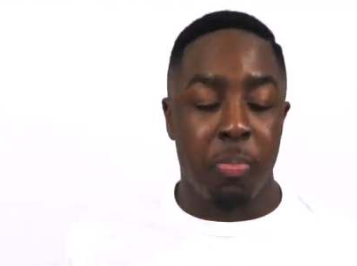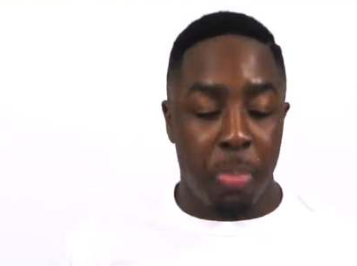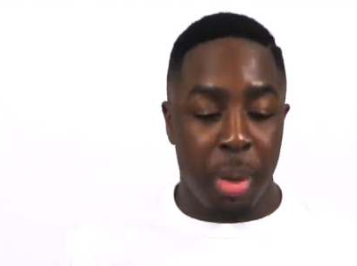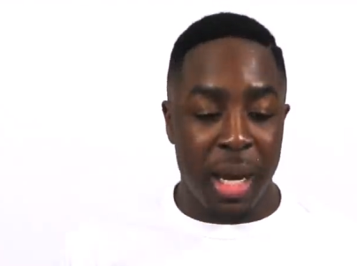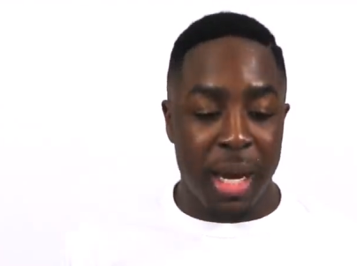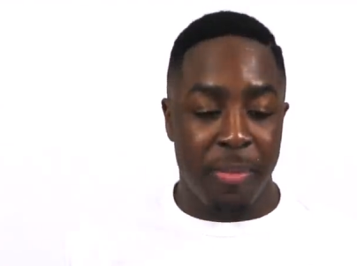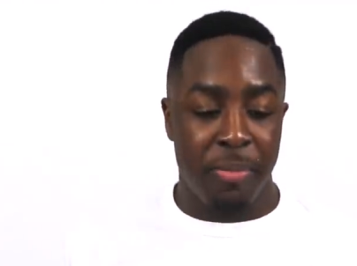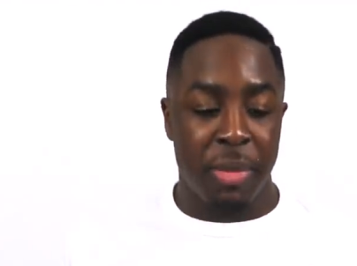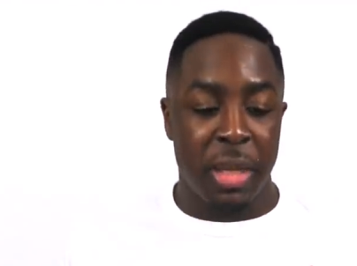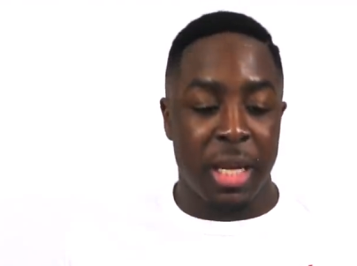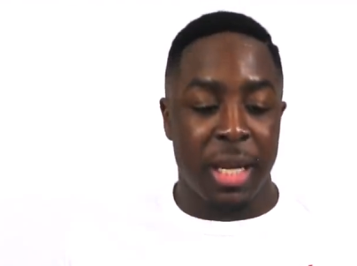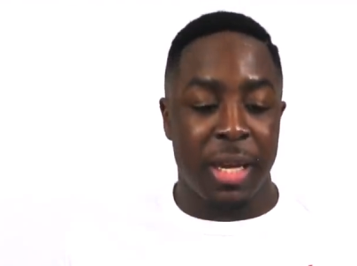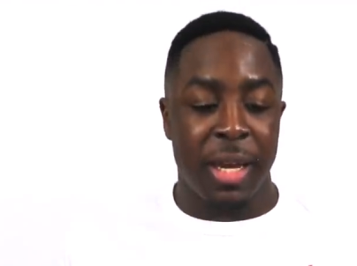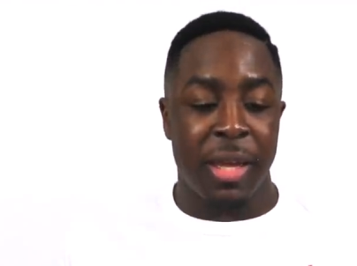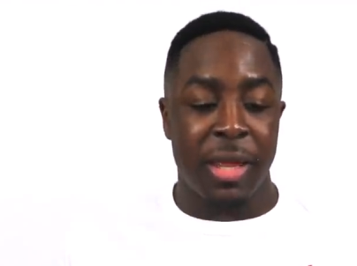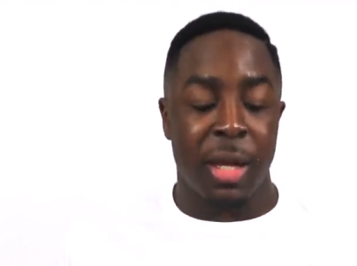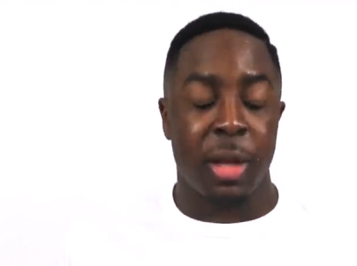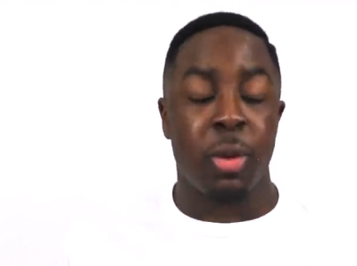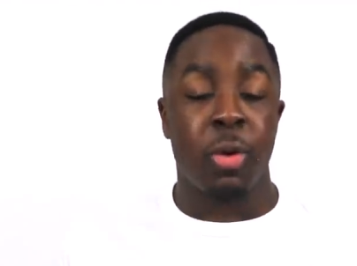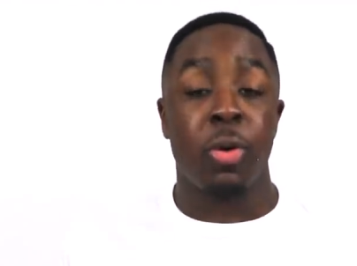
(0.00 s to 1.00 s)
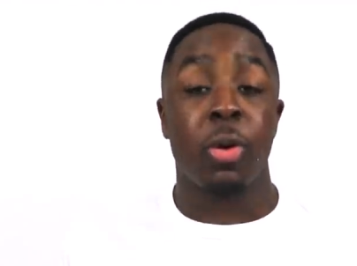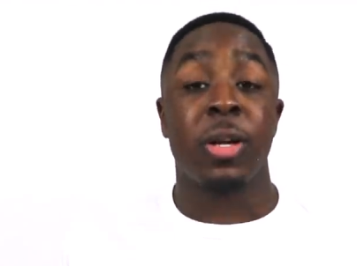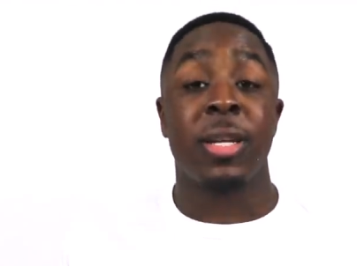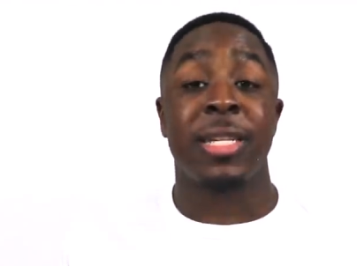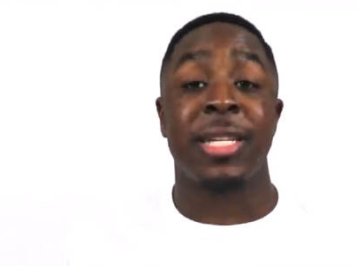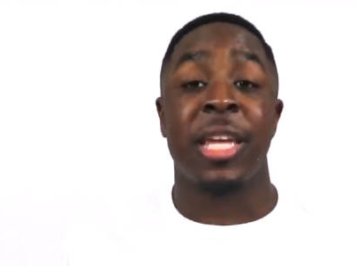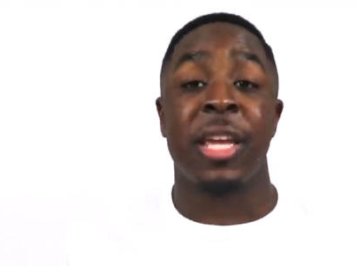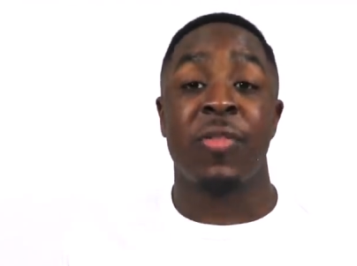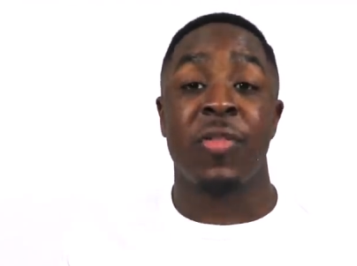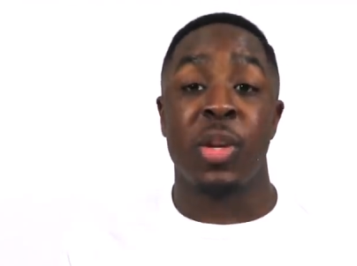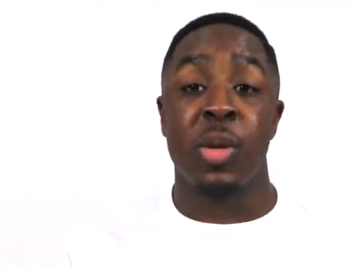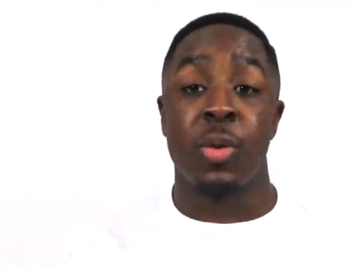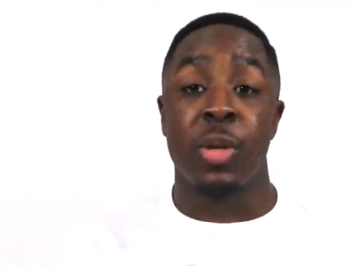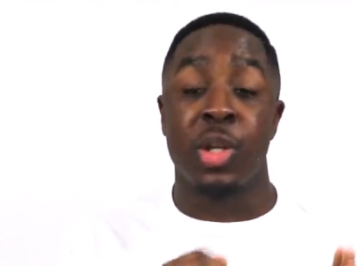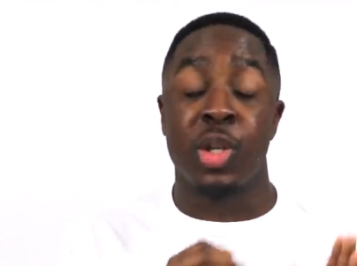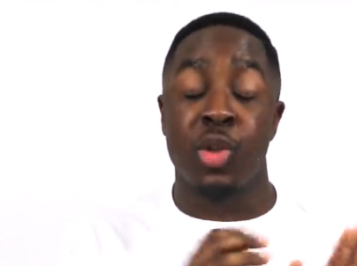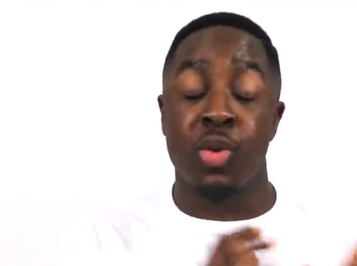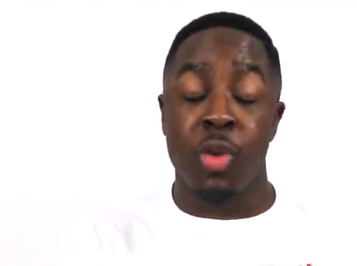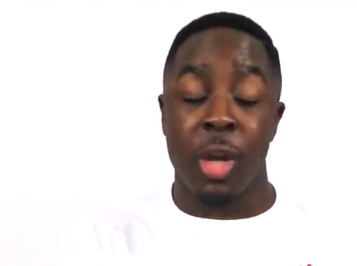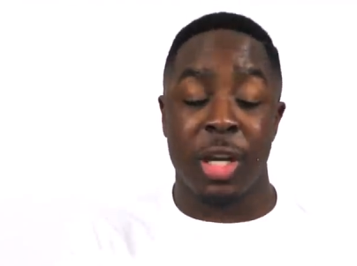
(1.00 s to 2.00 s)
But if the Lord is giving you
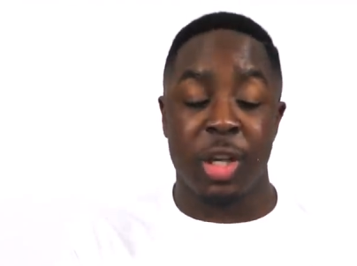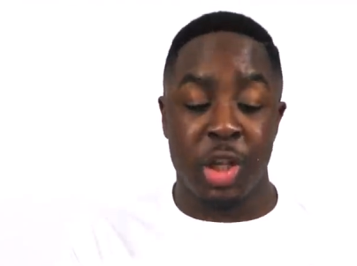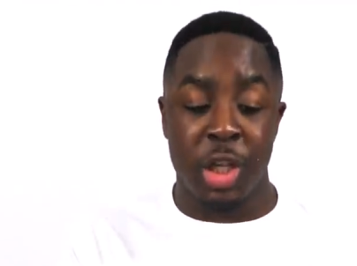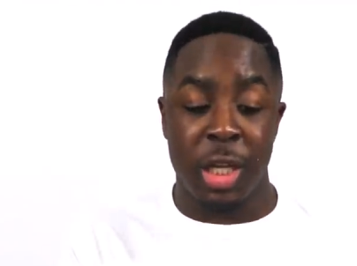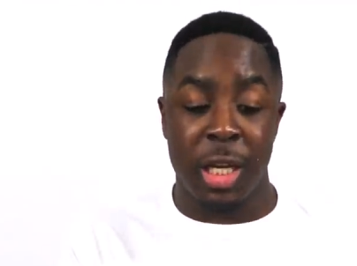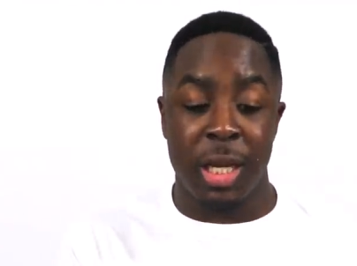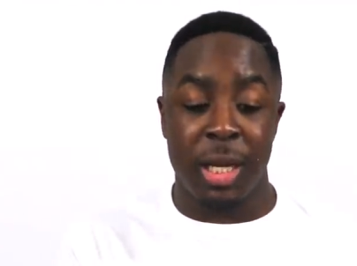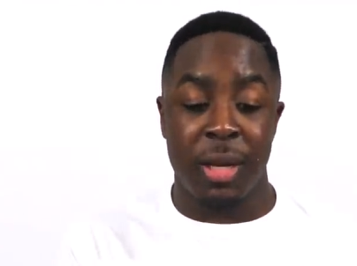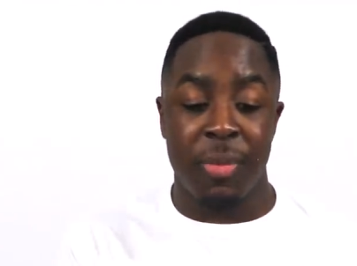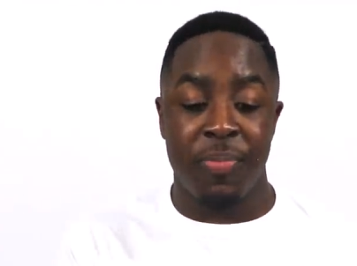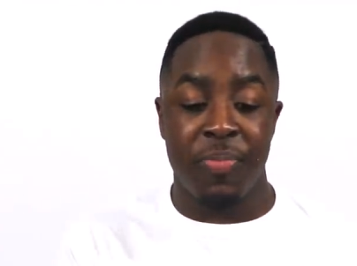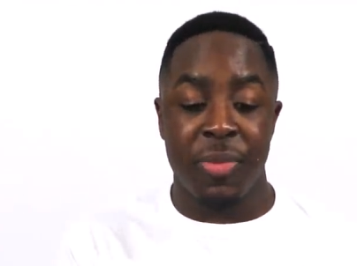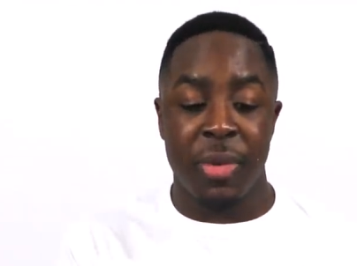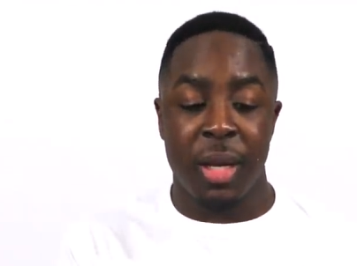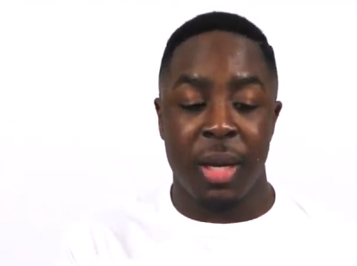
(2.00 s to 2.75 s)
instruction.